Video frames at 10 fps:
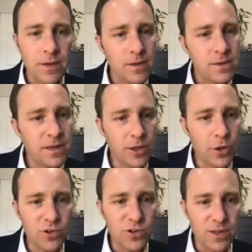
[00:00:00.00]
The
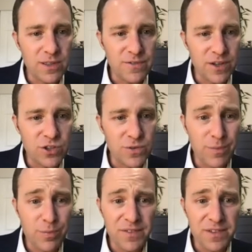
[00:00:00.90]
load coins function, we
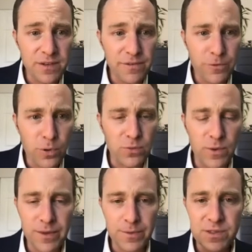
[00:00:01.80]
previously forked
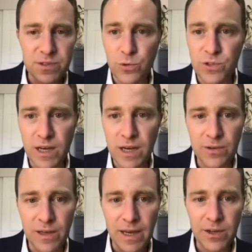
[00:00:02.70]
whether it was using
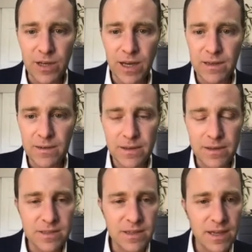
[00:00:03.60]
underlying or not. In
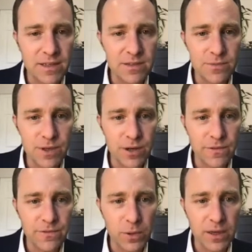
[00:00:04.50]
this case, we are
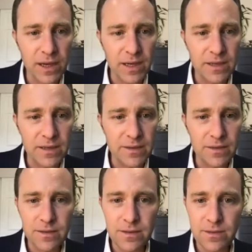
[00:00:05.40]
forking it
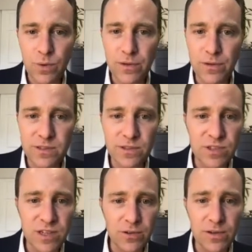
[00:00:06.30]
whether it's
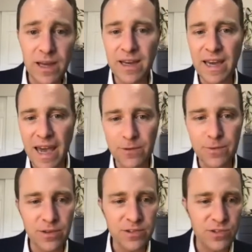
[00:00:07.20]
using underlying and
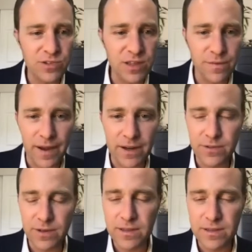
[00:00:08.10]
whether it's using the
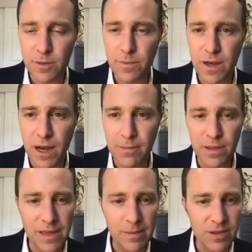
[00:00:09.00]
factory. It's going to be a common
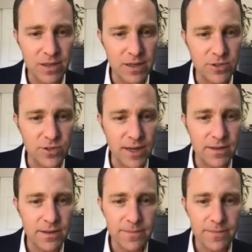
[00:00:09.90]
theme in the contract.